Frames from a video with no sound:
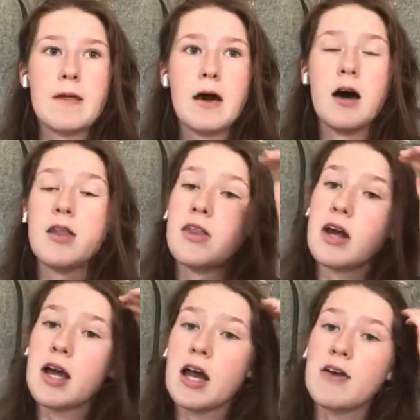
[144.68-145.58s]
The
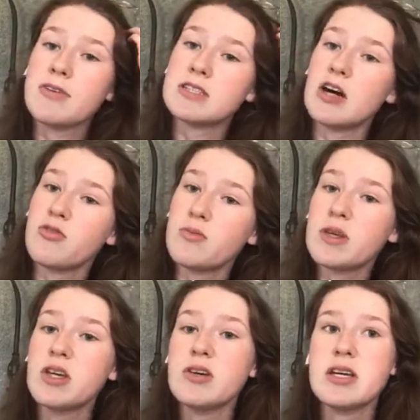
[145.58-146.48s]
nightlife itself from the
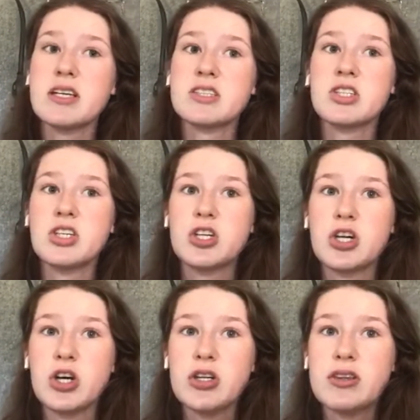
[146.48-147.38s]
uni is
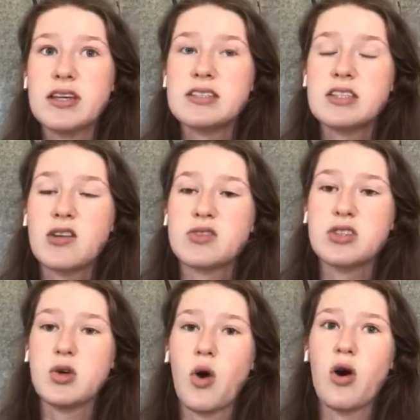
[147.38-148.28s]
good. There's stuff to
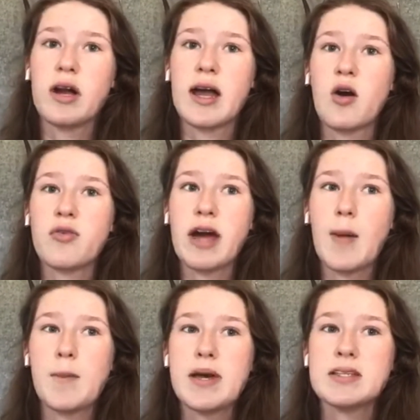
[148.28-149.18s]
do on and off
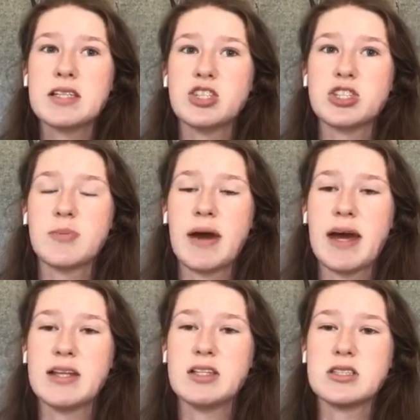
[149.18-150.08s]
campus. It just
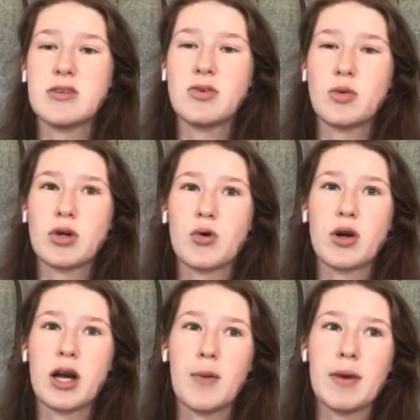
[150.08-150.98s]
depends if you want to go
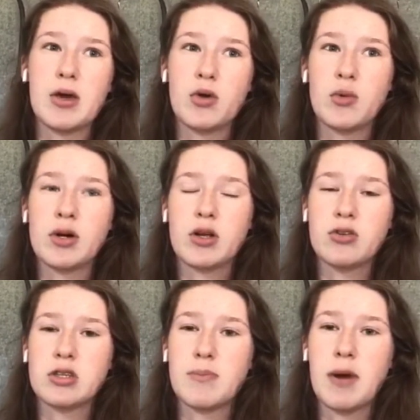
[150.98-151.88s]
clubbing or you want to go
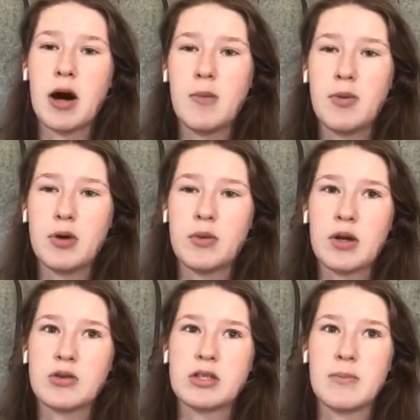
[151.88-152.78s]
to the pub or you want to
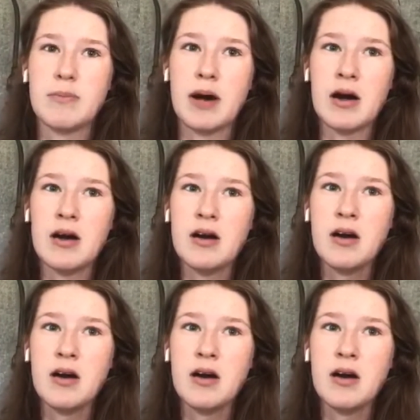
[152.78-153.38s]
go to the bar.